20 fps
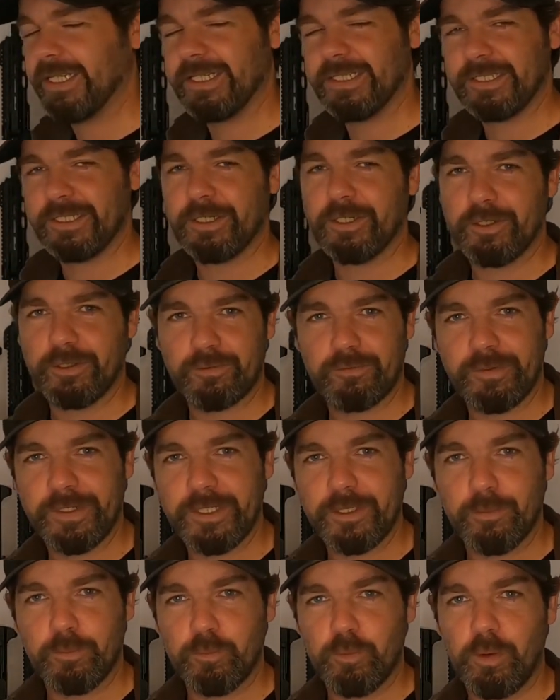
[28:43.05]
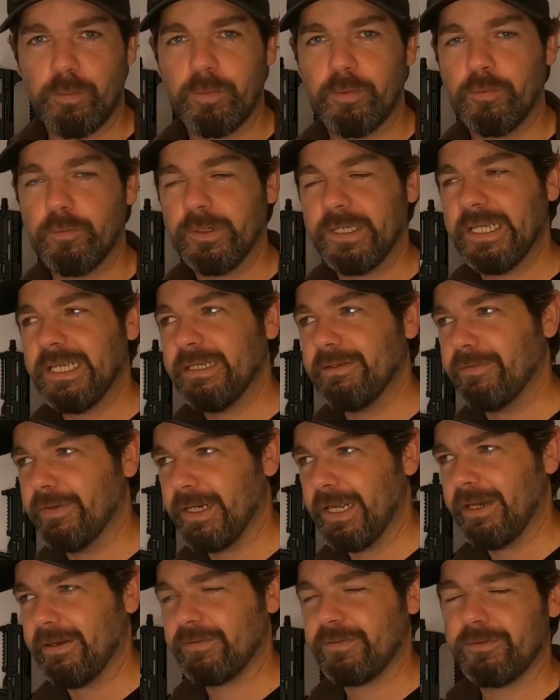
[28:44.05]
isn't going to creak and wobble even
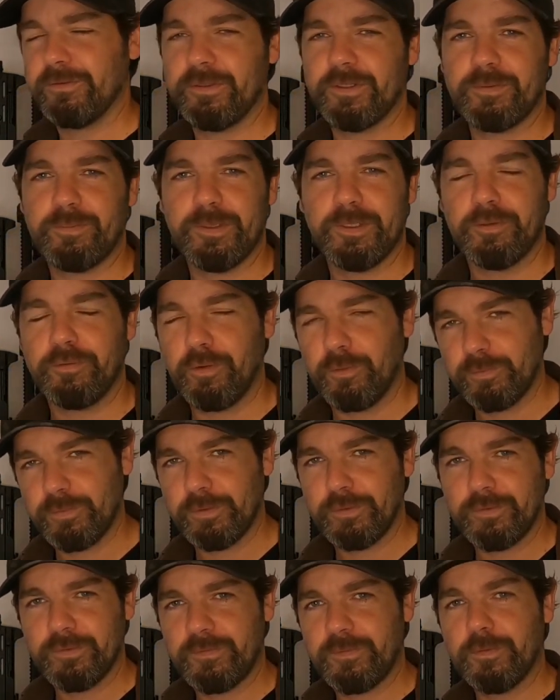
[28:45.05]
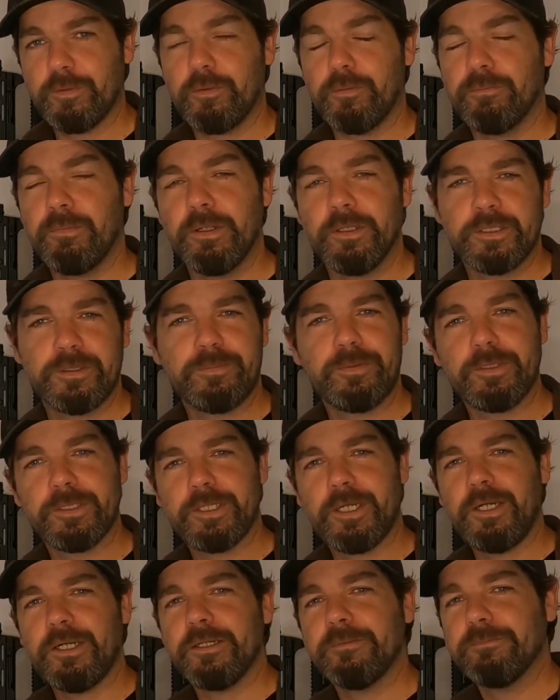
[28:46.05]
after it's been dropped on the floor multiple
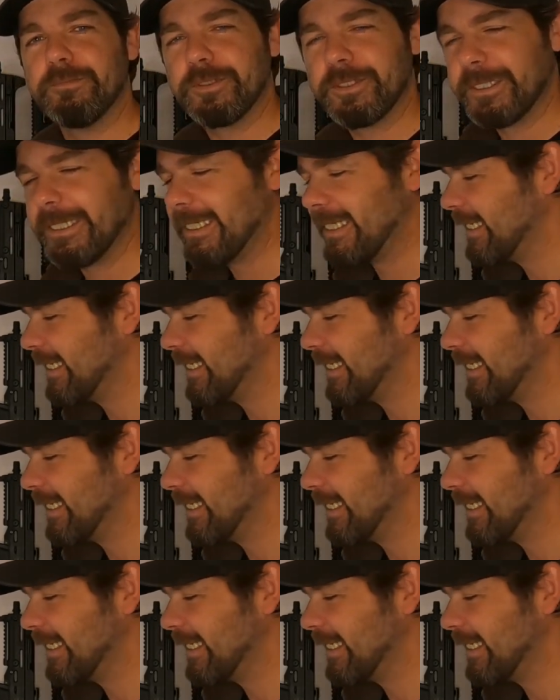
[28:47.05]
times.